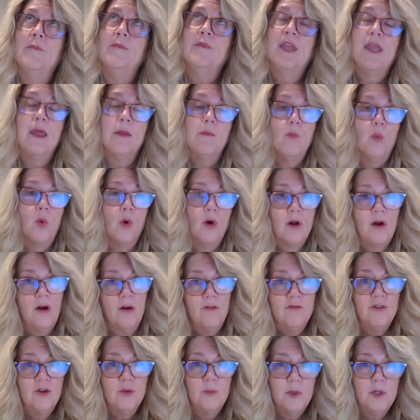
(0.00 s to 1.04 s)
get more
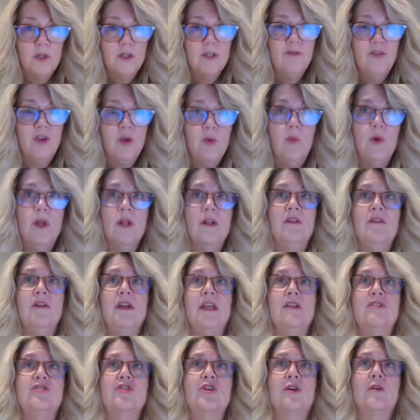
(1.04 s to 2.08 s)
comfortable, if you will,
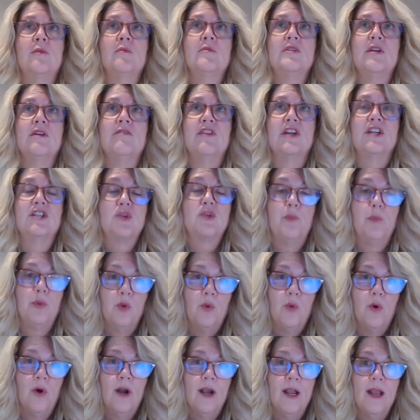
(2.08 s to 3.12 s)
in terms of
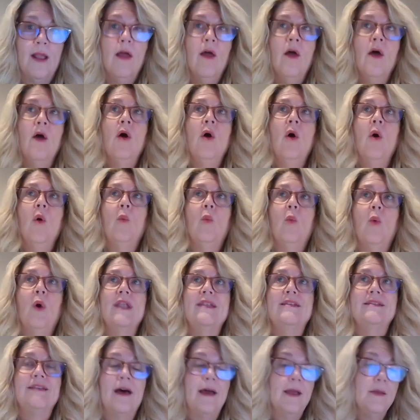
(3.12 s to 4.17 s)
exploring
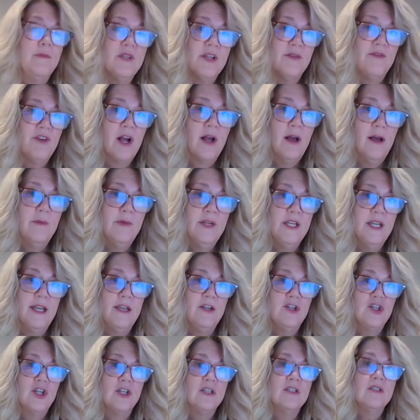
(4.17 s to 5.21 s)
what types of
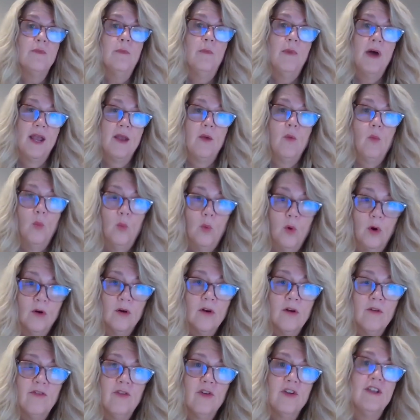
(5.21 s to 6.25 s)
accommodations might work
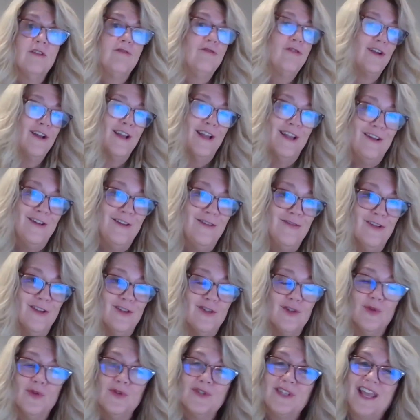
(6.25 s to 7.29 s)
for different
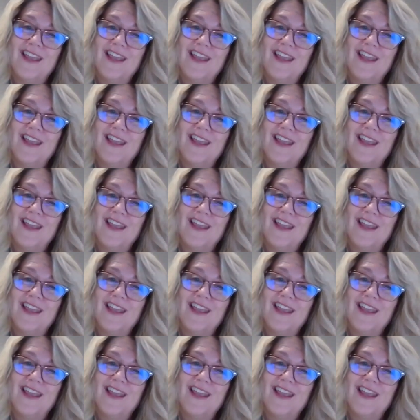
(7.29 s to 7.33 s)
individuals.